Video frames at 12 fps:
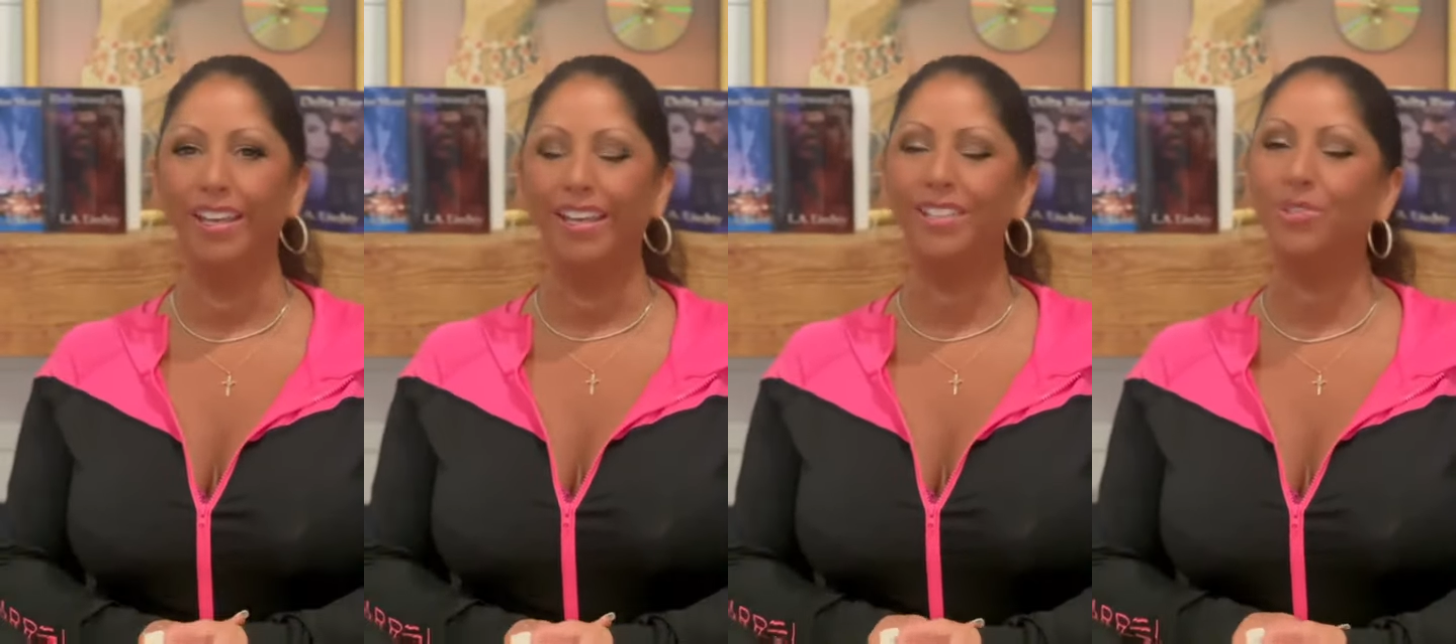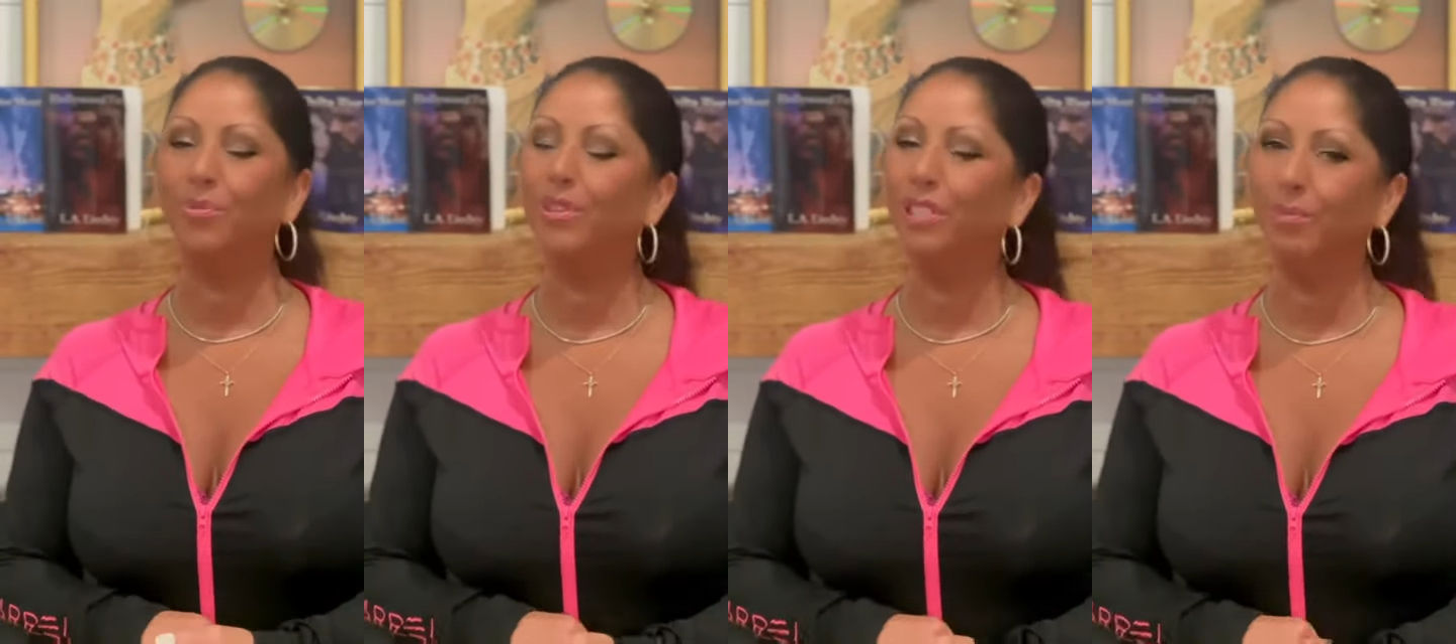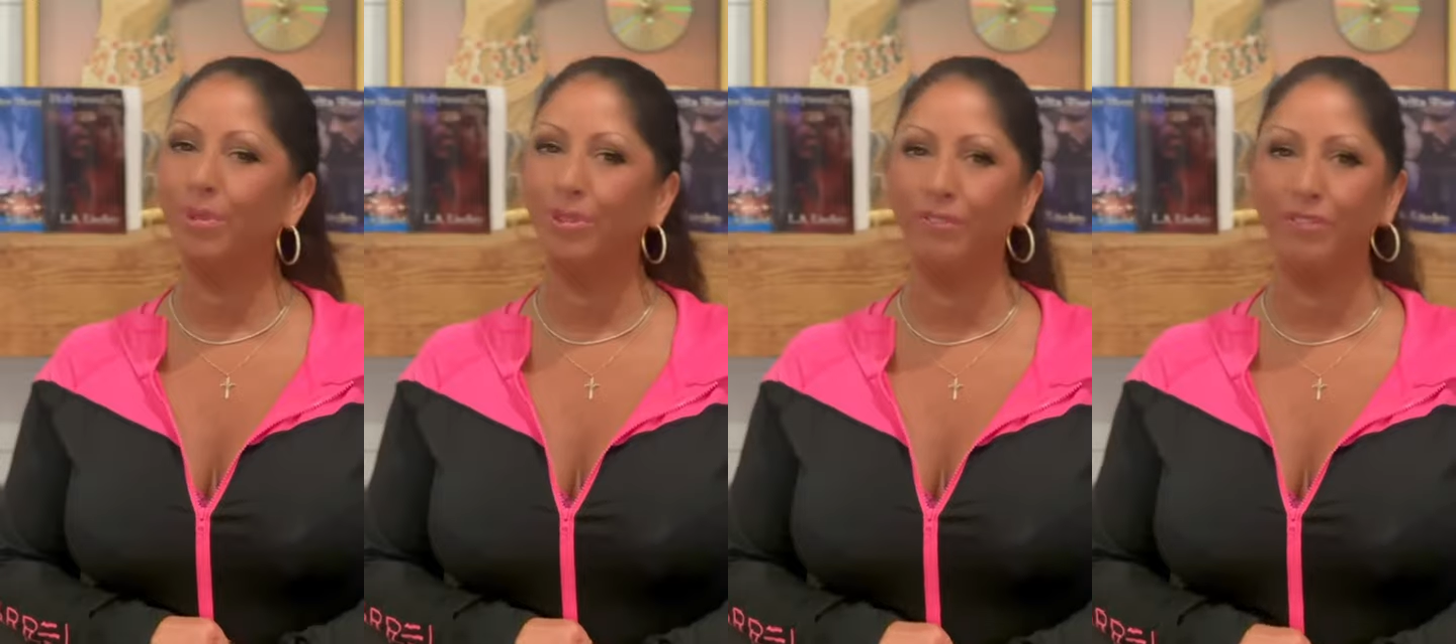It's really
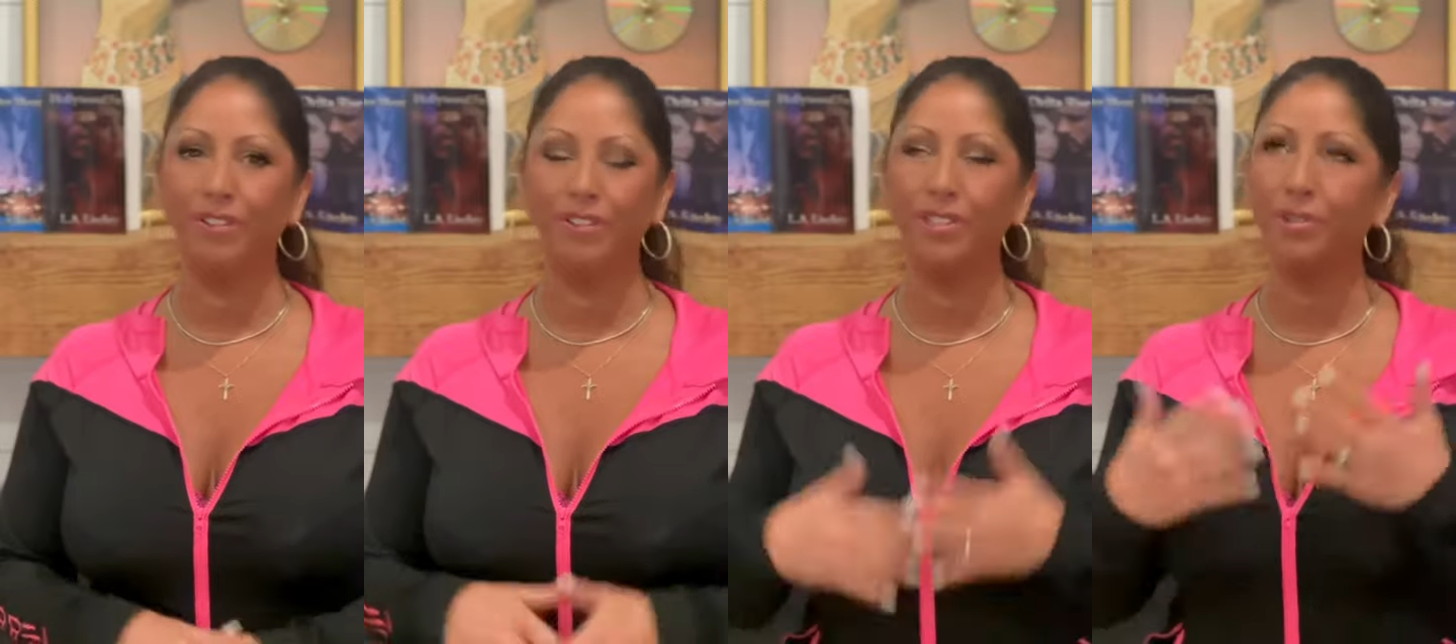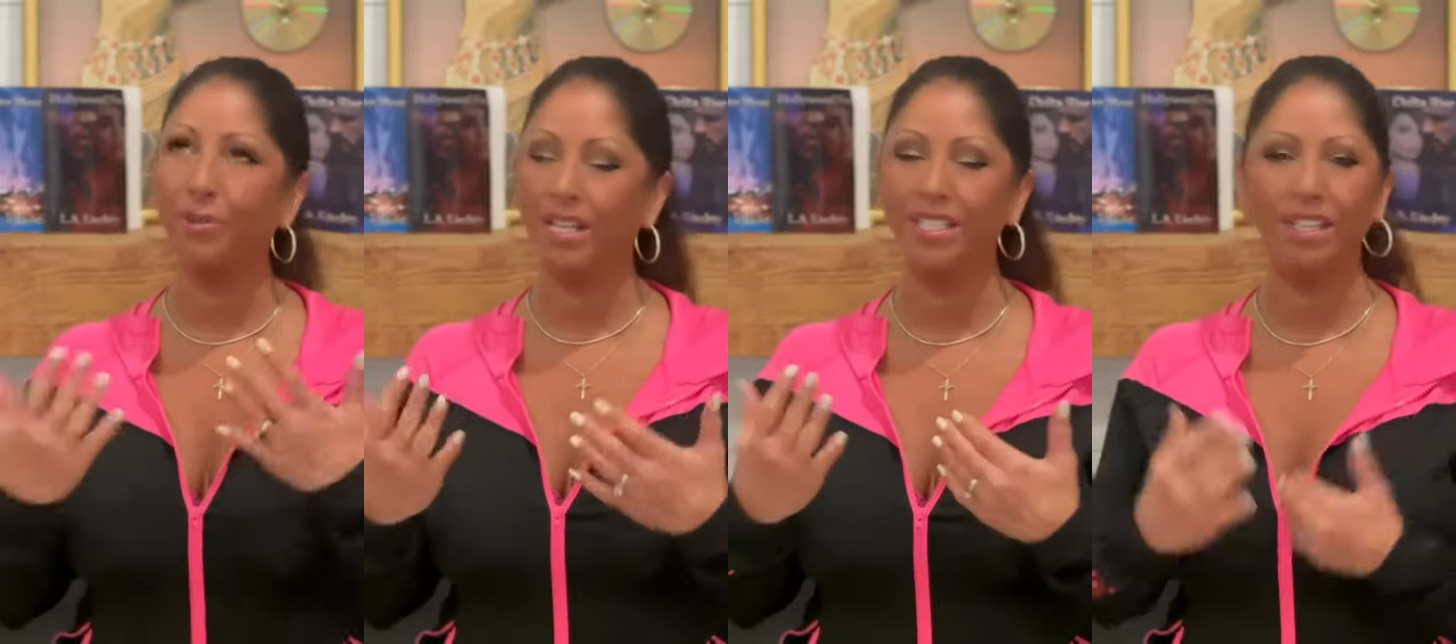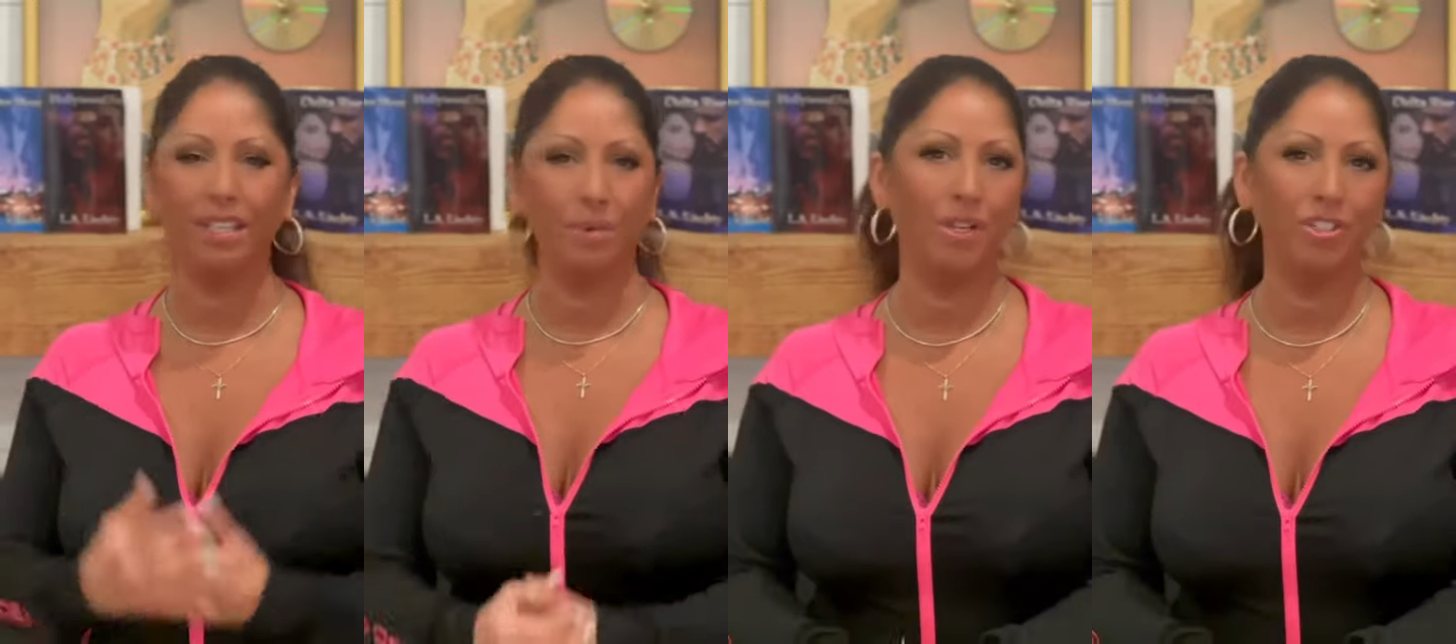beautiful. It's a great
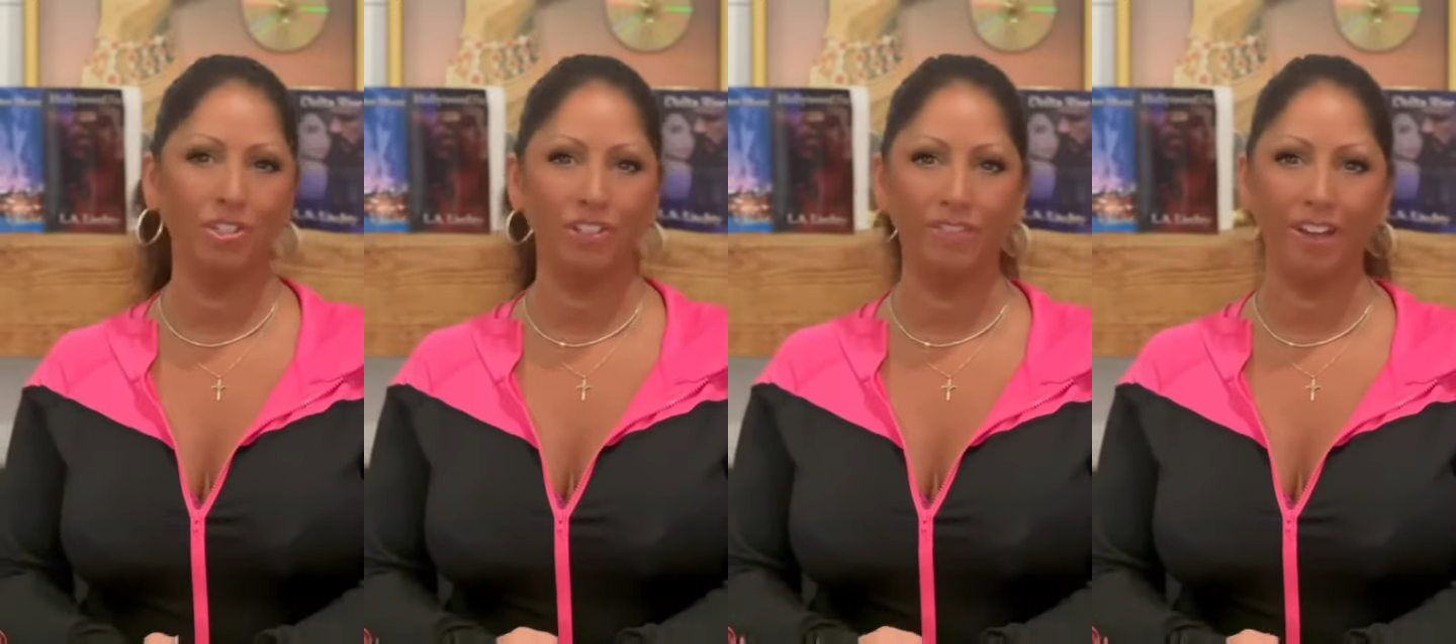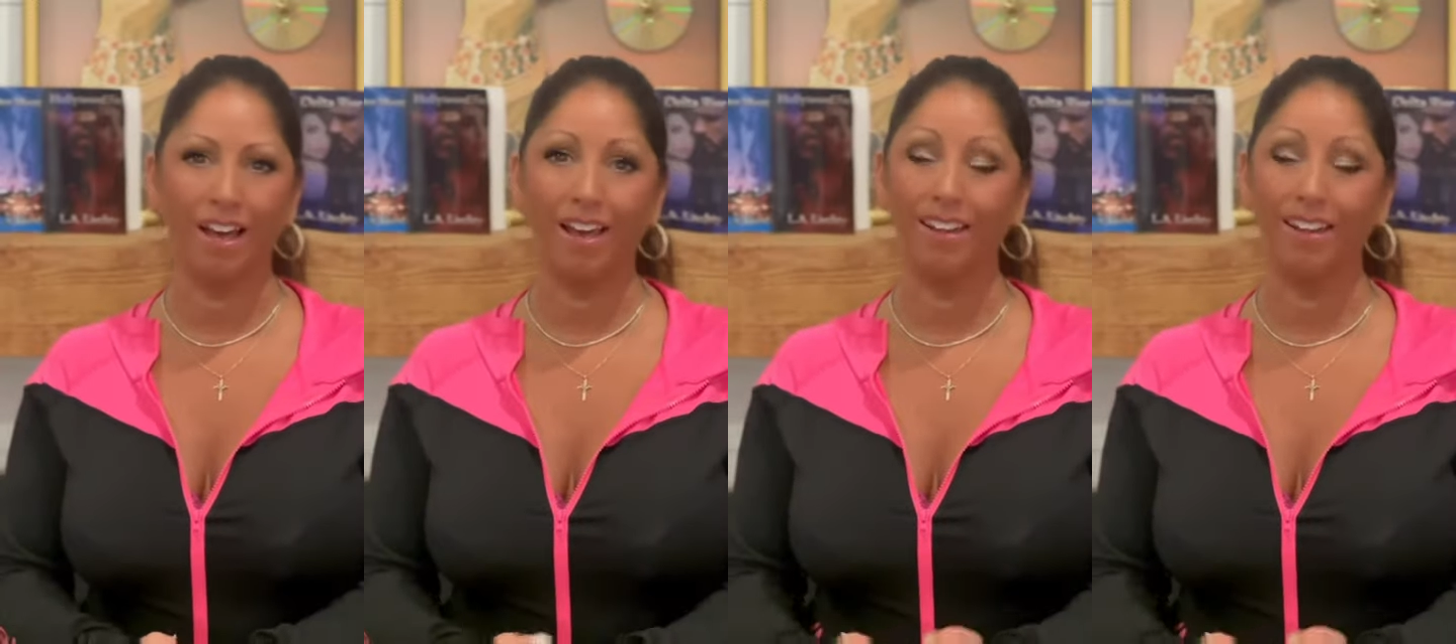celebration of God.